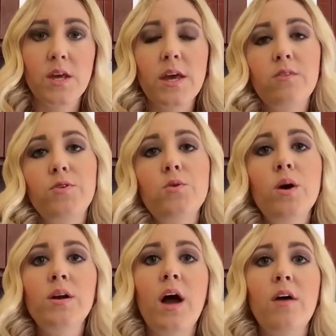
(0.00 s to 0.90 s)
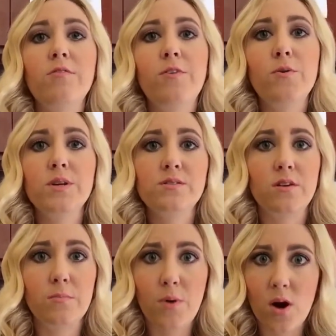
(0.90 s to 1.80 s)
If you are not focused
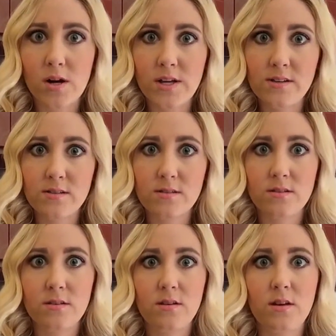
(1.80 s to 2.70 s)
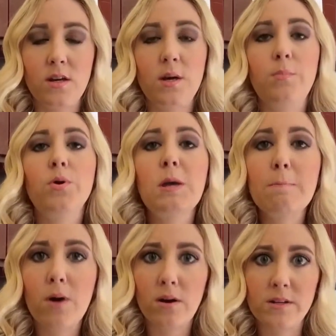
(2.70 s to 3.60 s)
on parties, booking
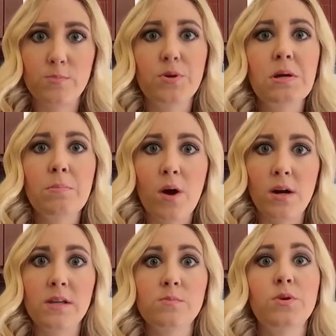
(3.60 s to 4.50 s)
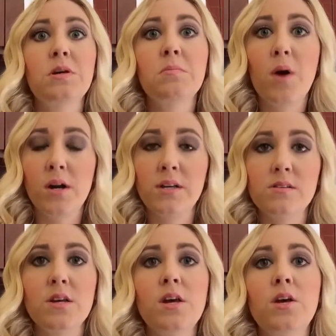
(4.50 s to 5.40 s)
parties, booking parties, booking parties,
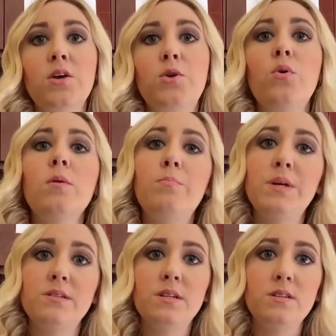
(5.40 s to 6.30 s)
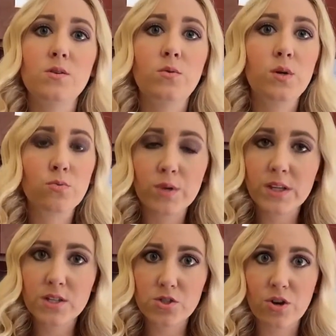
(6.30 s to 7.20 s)
your business will really
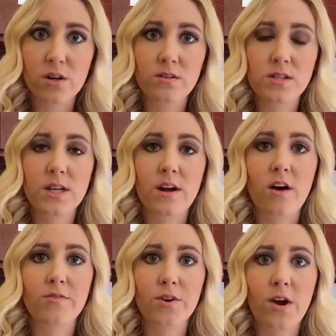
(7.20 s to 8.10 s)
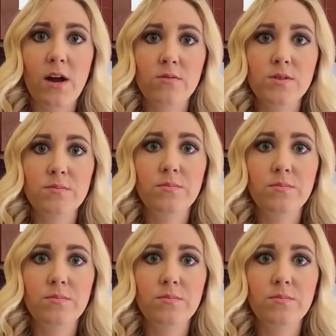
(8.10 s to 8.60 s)
struggle to get off the ground.